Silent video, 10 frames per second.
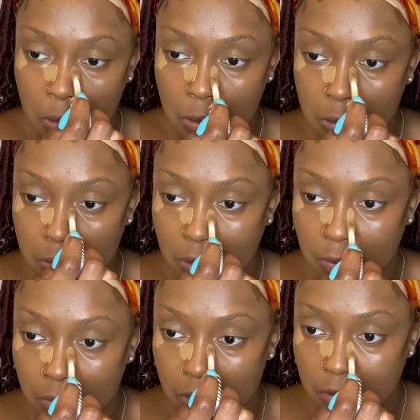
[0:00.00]
so
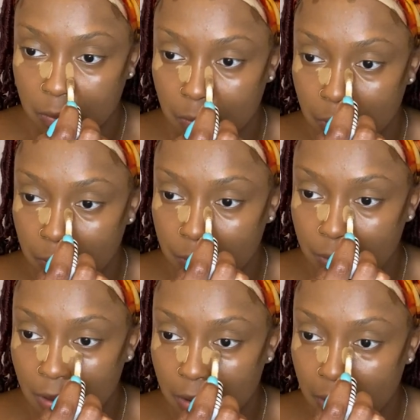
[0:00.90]
much
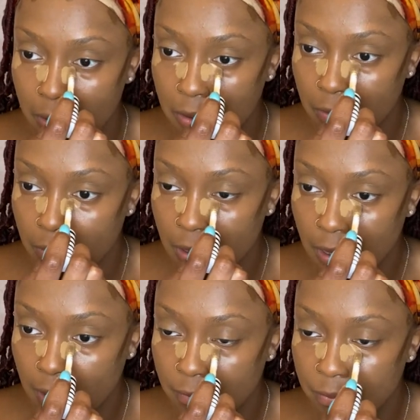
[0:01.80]
better than what I
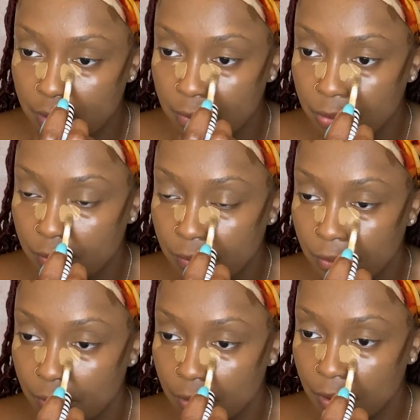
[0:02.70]
have been
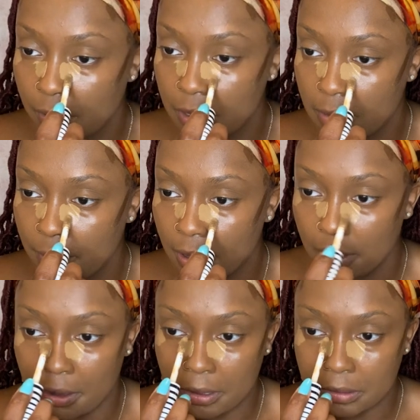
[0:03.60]
before in the
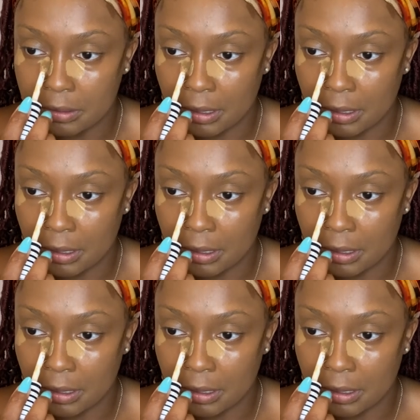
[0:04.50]
past.